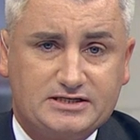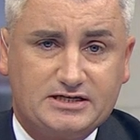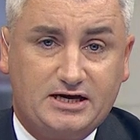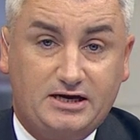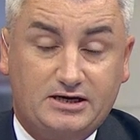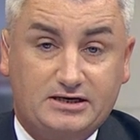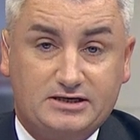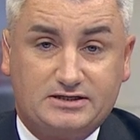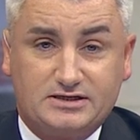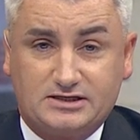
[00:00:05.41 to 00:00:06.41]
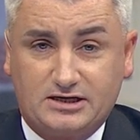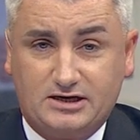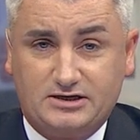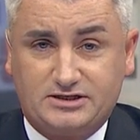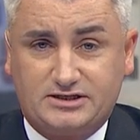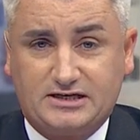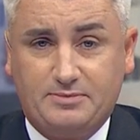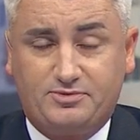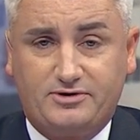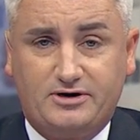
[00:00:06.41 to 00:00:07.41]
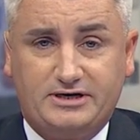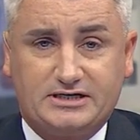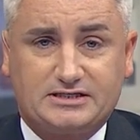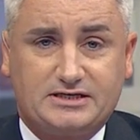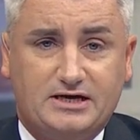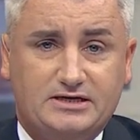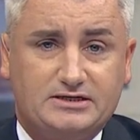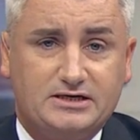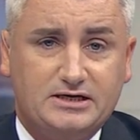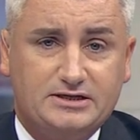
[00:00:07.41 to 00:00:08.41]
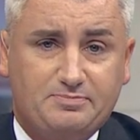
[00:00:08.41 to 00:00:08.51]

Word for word: saying it has decided to temporarily extend